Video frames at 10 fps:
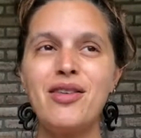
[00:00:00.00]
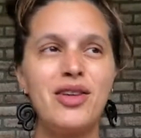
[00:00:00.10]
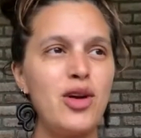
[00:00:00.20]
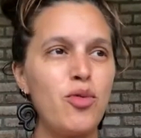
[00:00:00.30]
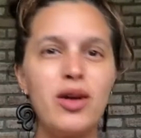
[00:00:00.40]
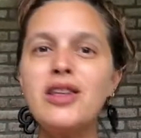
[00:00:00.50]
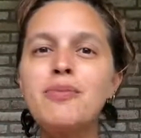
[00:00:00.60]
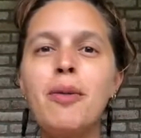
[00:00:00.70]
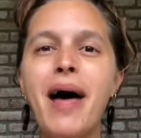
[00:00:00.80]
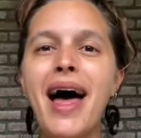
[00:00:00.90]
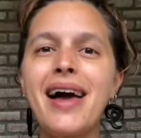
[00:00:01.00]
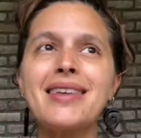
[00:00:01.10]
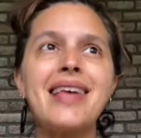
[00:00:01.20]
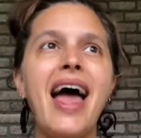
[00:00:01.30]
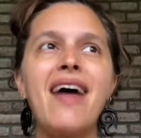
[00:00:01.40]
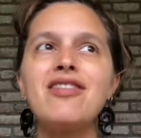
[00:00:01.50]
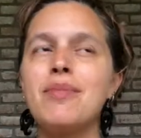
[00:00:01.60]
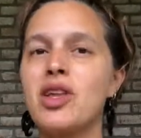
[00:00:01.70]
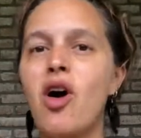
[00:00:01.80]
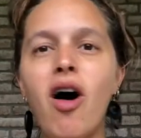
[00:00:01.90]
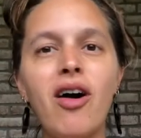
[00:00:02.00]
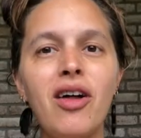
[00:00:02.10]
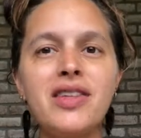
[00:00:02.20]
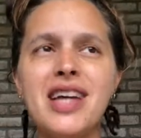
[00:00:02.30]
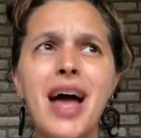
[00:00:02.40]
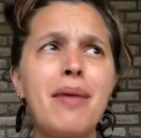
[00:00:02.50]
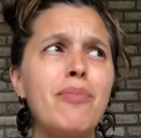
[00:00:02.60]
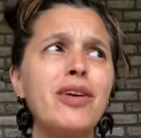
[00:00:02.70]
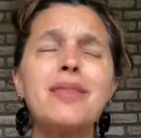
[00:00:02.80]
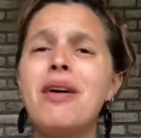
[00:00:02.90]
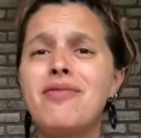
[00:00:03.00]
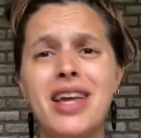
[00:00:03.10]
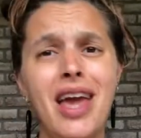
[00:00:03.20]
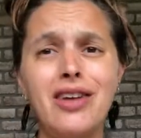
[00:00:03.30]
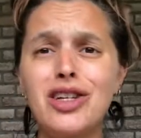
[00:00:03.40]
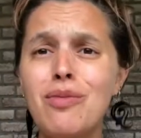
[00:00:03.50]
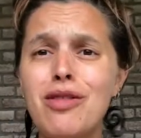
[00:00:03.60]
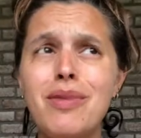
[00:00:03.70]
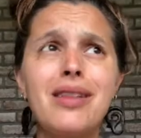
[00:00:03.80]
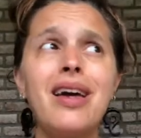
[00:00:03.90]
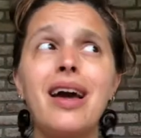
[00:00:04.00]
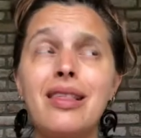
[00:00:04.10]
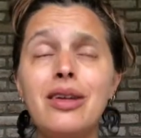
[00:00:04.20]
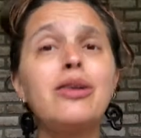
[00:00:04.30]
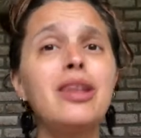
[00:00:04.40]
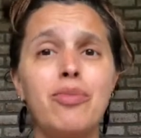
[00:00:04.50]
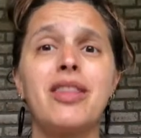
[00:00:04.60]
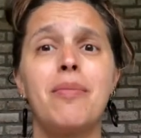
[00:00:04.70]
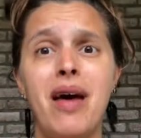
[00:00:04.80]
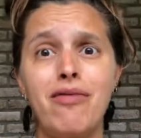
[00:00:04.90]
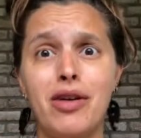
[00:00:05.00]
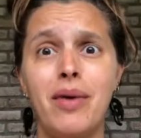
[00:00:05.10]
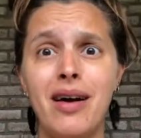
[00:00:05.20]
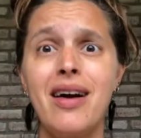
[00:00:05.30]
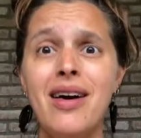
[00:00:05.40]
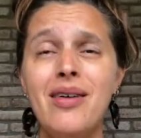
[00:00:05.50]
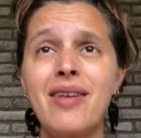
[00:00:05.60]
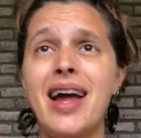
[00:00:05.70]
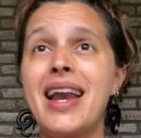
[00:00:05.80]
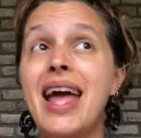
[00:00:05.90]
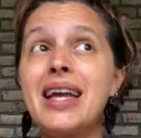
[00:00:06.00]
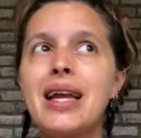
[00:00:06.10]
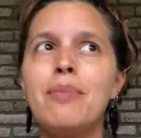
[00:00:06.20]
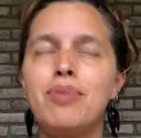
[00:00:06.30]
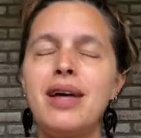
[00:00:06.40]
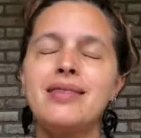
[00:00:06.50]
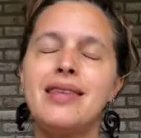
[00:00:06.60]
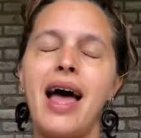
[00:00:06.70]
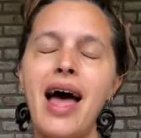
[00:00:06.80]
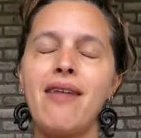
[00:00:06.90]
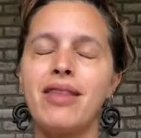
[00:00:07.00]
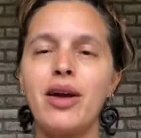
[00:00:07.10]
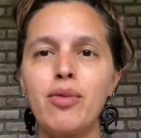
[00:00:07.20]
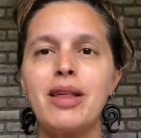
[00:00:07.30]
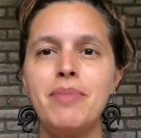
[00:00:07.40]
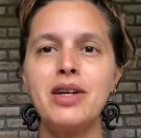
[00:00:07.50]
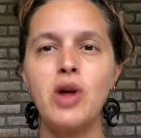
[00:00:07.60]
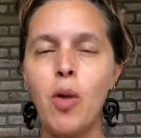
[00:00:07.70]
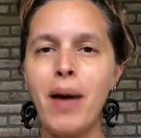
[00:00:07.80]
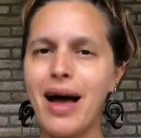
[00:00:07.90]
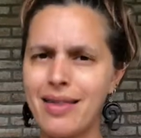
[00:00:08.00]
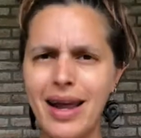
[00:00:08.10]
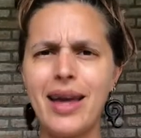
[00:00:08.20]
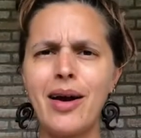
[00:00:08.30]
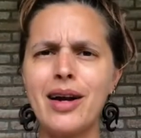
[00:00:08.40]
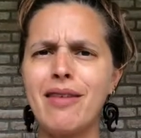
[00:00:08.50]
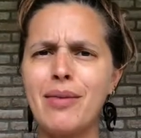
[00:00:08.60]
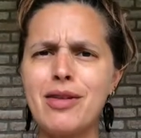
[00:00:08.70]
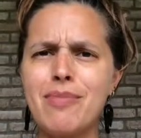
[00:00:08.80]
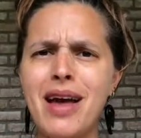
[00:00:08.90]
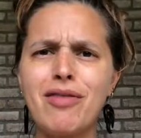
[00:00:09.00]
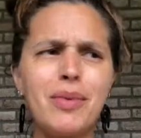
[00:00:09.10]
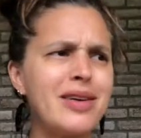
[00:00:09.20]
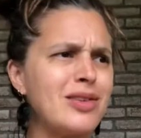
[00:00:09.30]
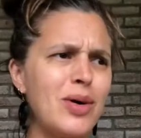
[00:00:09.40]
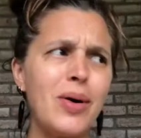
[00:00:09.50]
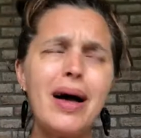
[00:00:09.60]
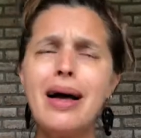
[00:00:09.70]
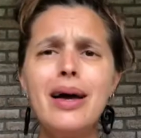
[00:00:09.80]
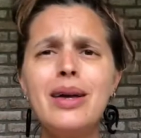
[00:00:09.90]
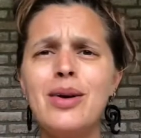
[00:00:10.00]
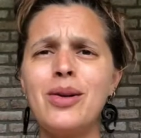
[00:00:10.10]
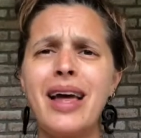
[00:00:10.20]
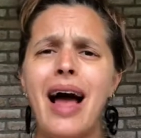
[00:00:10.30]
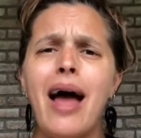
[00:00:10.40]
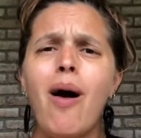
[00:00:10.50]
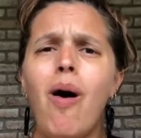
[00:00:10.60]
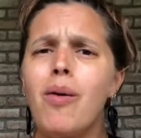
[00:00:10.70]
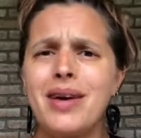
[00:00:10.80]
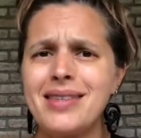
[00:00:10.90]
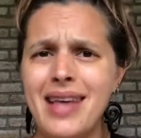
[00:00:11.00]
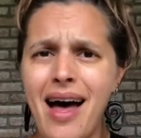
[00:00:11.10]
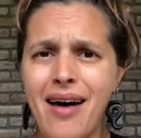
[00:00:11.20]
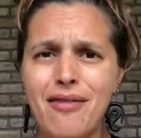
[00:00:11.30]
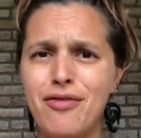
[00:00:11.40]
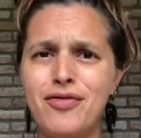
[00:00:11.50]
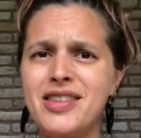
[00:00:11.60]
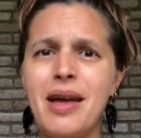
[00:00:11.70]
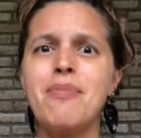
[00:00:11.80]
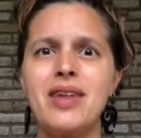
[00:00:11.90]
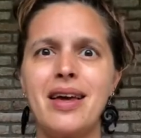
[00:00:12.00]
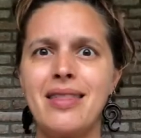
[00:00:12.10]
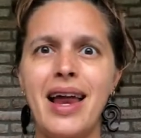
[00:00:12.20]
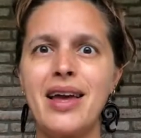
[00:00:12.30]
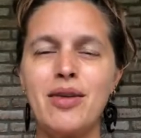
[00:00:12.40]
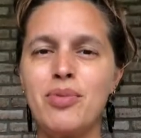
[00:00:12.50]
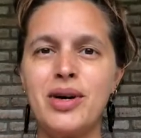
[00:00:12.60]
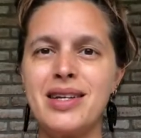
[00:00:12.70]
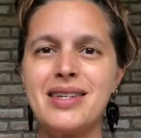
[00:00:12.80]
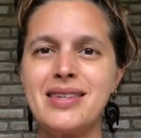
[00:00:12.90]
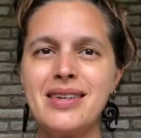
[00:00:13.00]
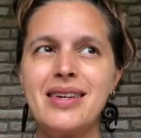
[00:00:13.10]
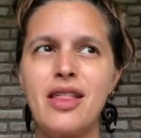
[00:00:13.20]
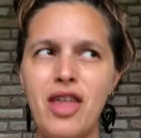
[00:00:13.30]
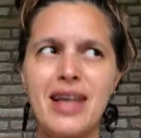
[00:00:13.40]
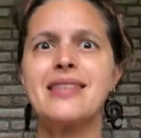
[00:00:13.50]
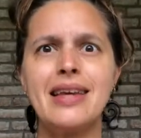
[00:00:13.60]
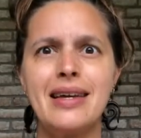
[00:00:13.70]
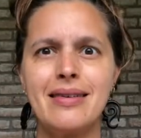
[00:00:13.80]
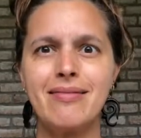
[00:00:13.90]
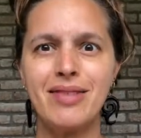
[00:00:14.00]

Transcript: reusable bags. I have them in the car all the time. I bring them on vacation with me. Like, I literally bring them everywhere, right? And plus I have like a really big tote bag that I carry around with me everywhere. So, like I always have something that I can put things in,